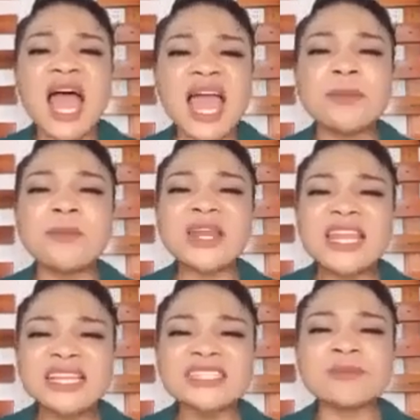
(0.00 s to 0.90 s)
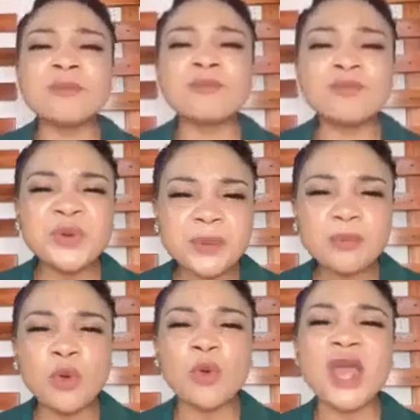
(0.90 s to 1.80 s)
I place
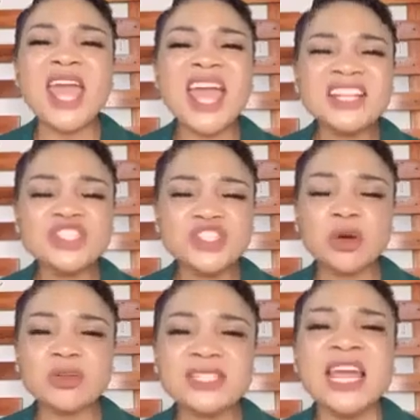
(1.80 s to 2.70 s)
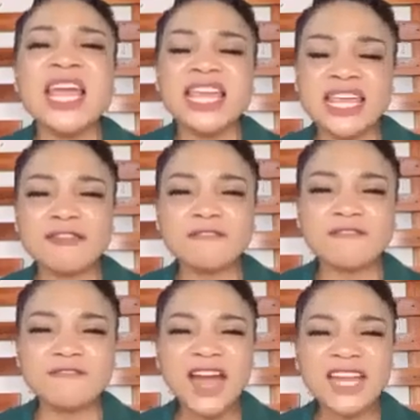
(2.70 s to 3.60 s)
people, angels, in
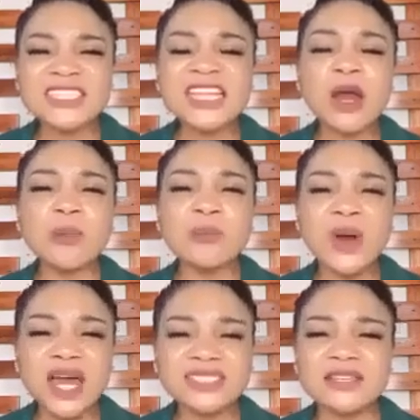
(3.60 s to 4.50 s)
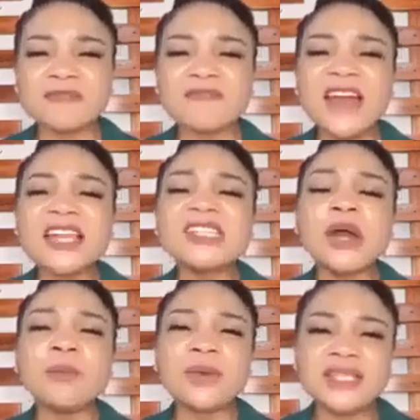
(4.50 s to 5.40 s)
vital parts, in
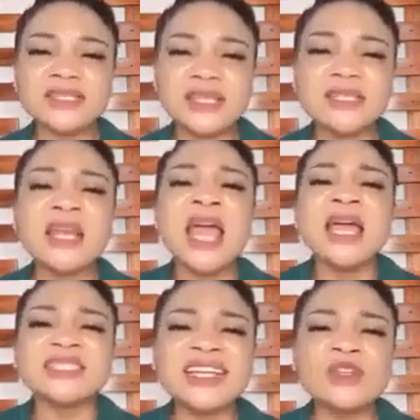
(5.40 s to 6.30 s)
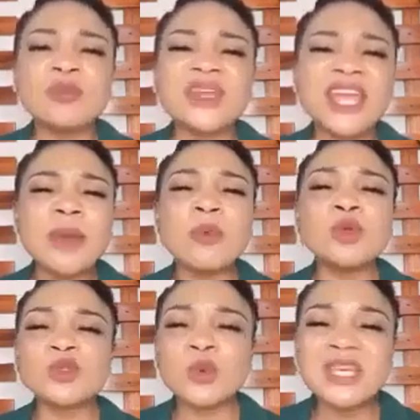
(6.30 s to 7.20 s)
vital places, that they will be
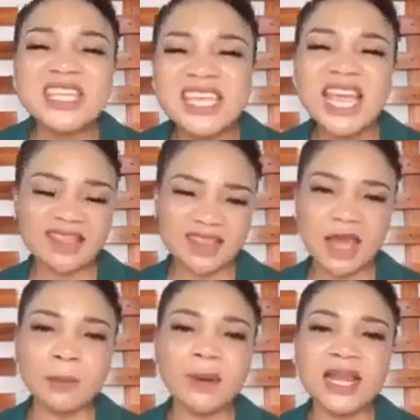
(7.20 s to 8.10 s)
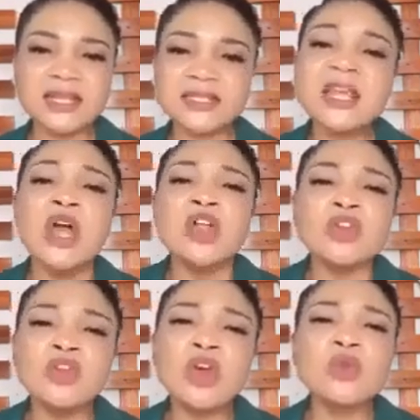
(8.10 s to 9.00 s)
able to hear their
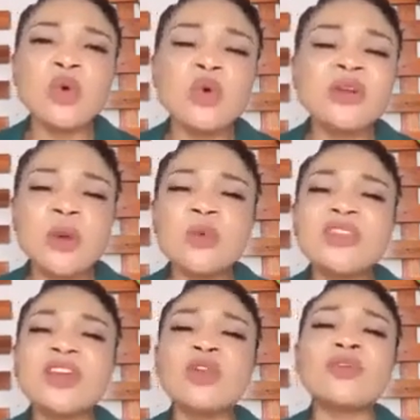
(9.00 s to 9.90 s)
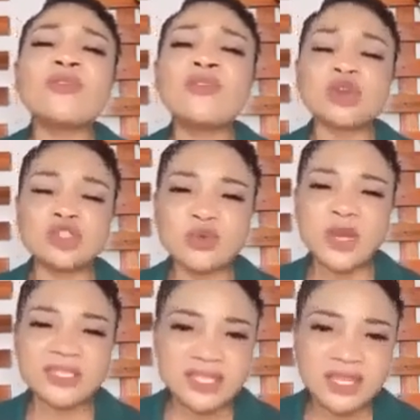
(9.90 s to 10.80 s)
plans. Not only would the Lord
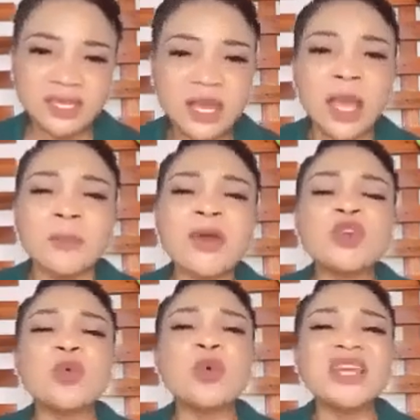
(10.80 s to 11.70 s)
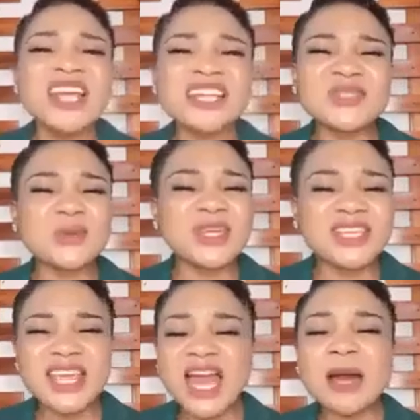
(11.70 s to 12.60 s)
frustrate it, but you will get to
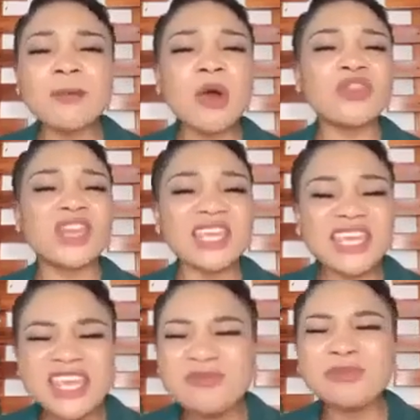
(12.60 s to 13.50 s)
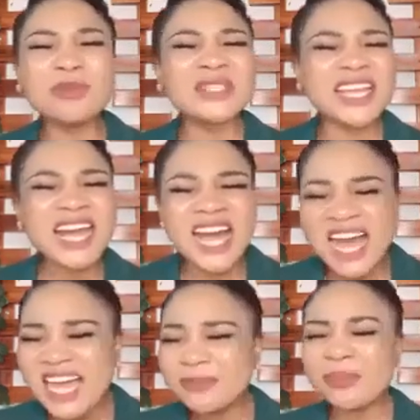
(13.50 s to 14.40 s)
hear about the evil they
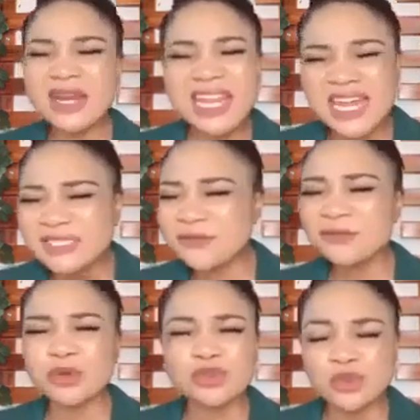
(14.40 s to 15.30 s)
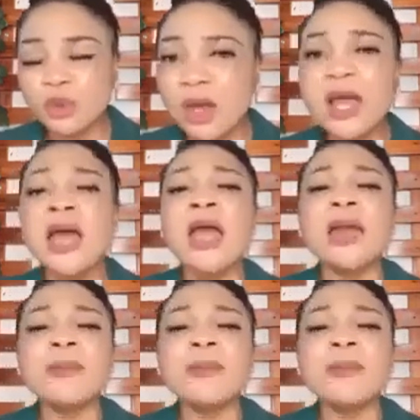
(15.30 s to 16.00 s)
had planned for you.